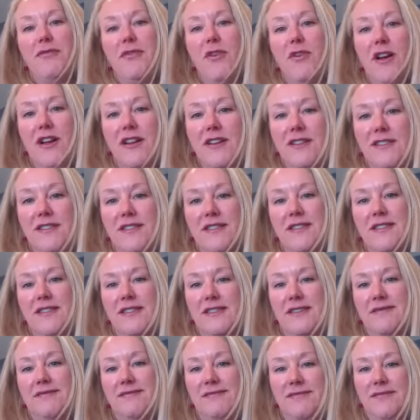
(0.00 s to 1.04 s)
front,
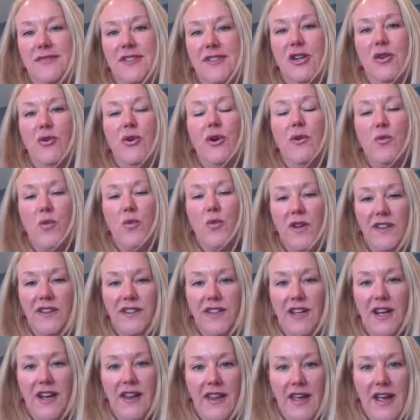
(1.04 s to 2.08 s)
on one
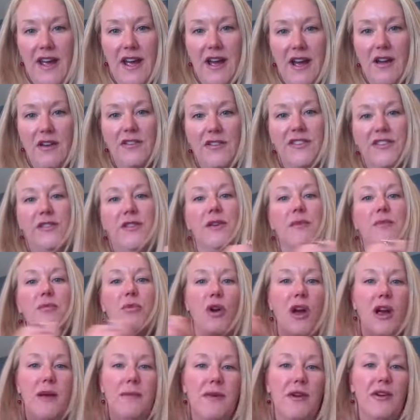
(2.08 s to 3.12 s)
side of the house.
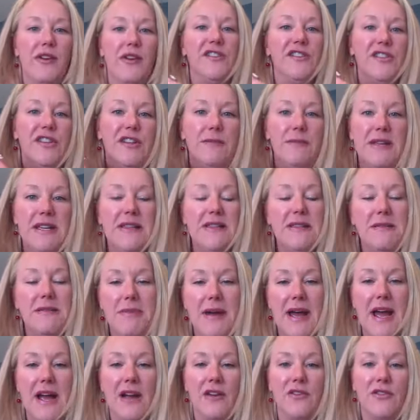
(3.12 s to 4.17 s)
Primary is going to be in the
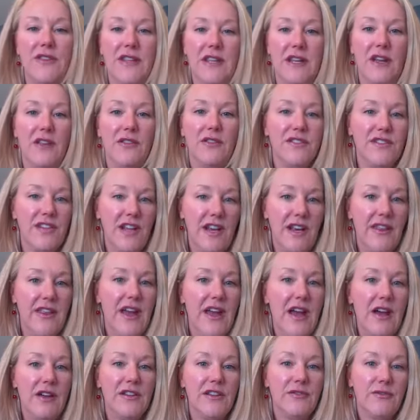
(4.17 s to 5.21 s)
back on the other side of the
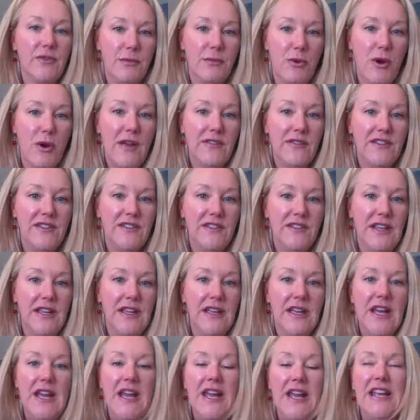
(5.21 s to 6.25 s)
house for privacy.
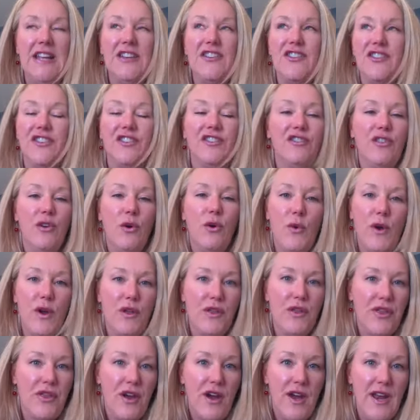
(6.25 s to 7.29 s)
It's just so well
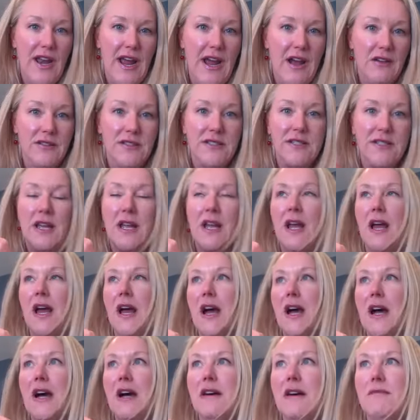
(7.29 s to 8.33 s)
thought out.
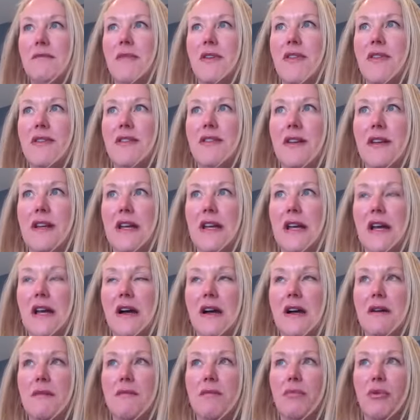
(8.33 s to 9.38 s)

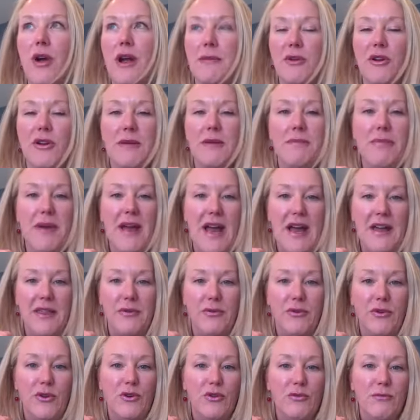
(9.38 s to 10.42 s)
The primary
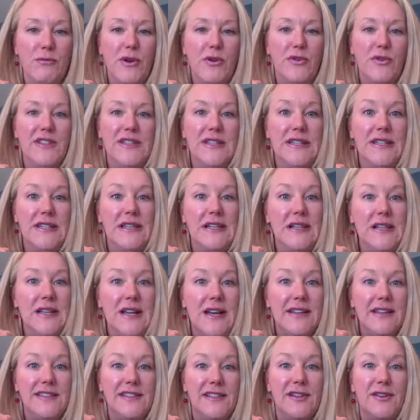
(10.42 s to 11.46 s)
bathroom goes into the
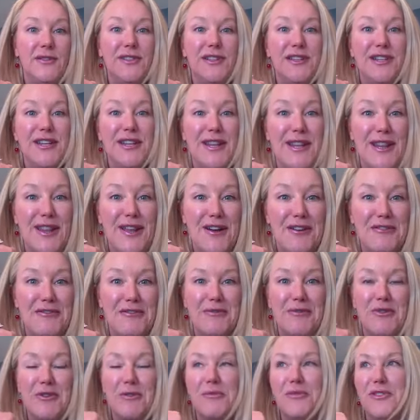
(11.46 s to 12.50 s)
closet, goes into the laundry
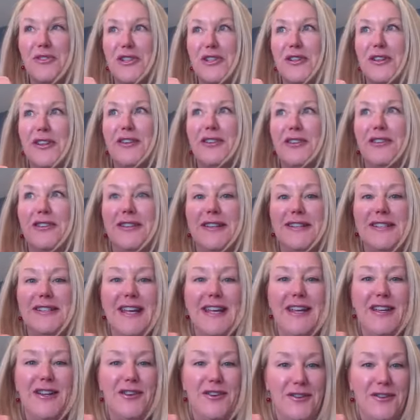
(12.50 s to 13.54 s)
room. So you literally
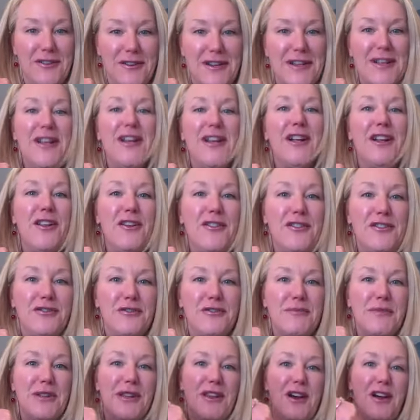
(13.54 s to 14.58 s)
take your clothes from
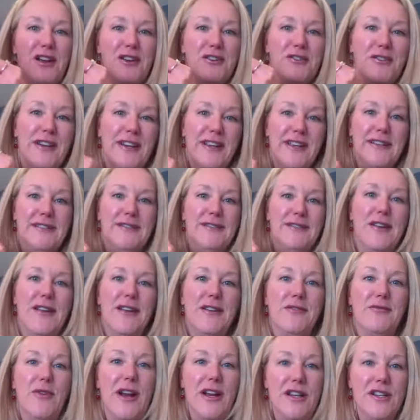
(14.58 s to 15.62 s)
the laundry
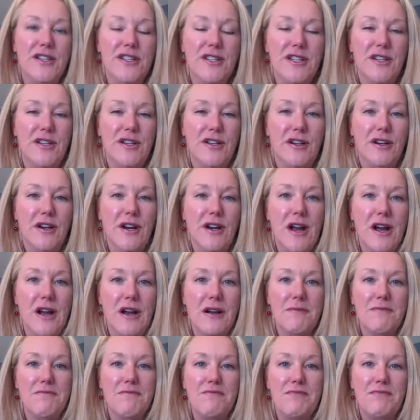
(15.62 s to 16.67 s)
and right into your
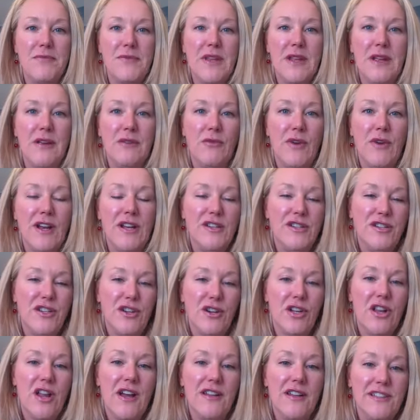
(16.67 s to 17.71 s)

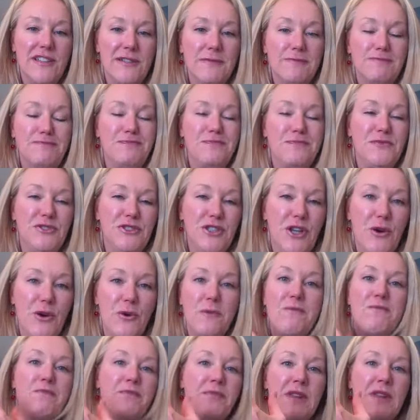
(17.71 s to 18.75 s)
closet.
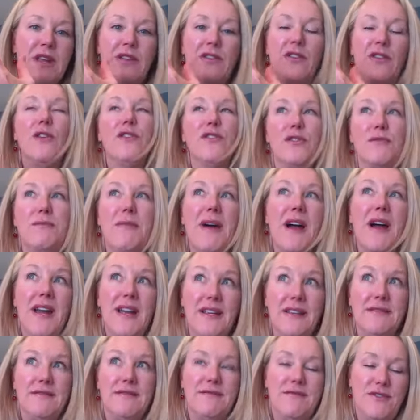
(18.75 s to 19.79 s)
So those are
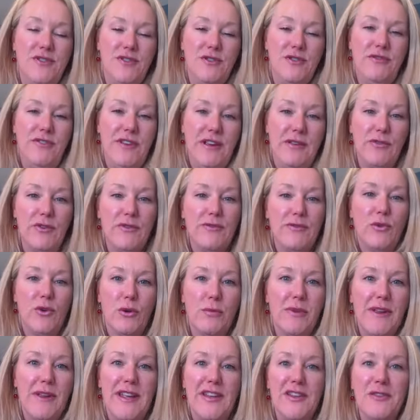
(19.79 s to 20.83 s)
my 2 favorite floor
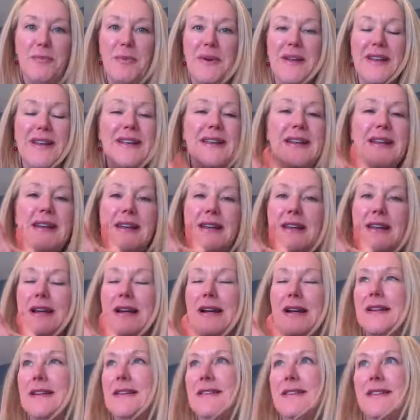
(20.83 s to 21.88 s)
plans, but
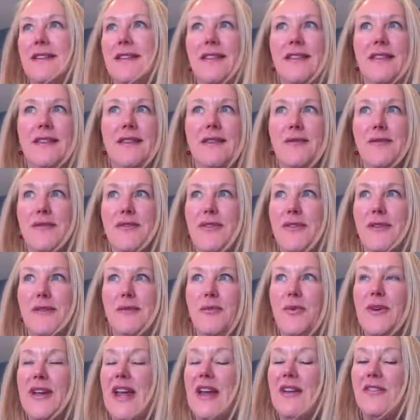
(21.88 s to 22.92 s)

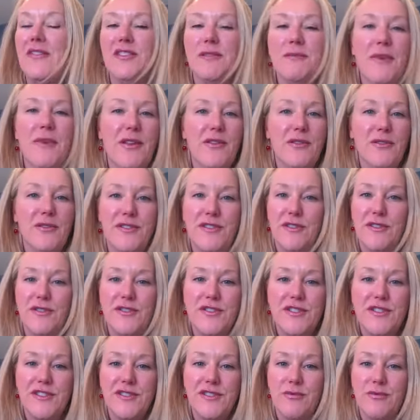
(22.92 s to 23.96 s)
we have some others that are
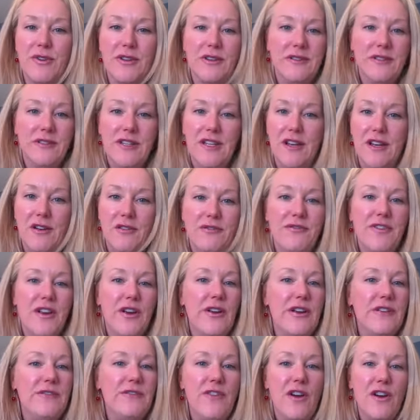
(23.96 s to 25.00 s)
just
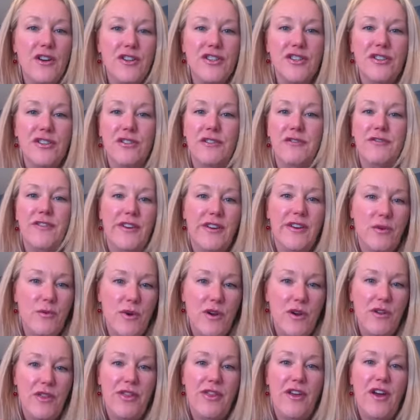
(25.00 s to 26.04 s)
very functional, very
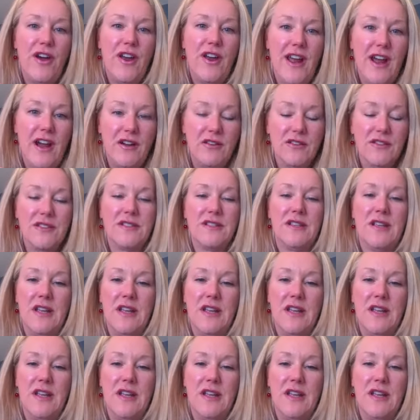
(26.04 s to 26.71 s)
well thought out.